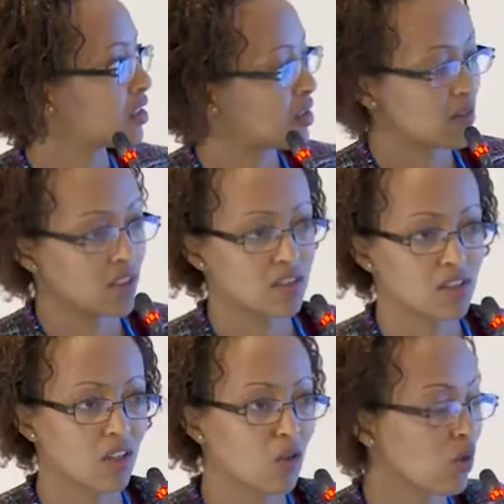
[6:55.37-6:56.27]
different
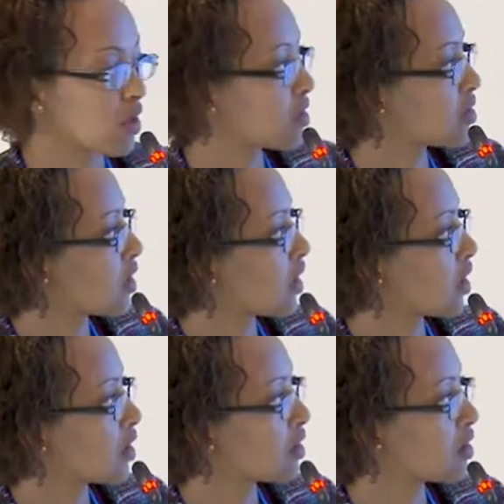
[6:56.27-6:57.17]
stakeholders
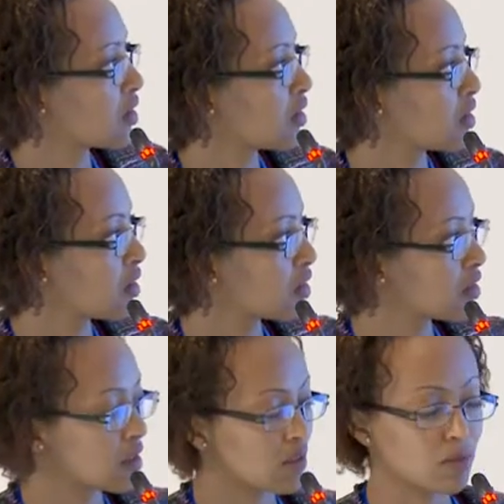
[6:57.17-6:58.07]
like
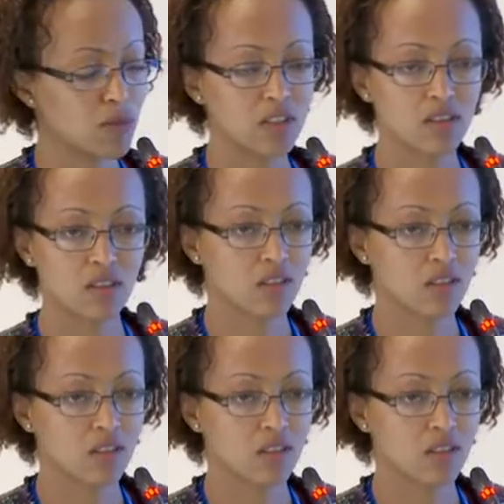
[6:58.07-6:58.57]
governments,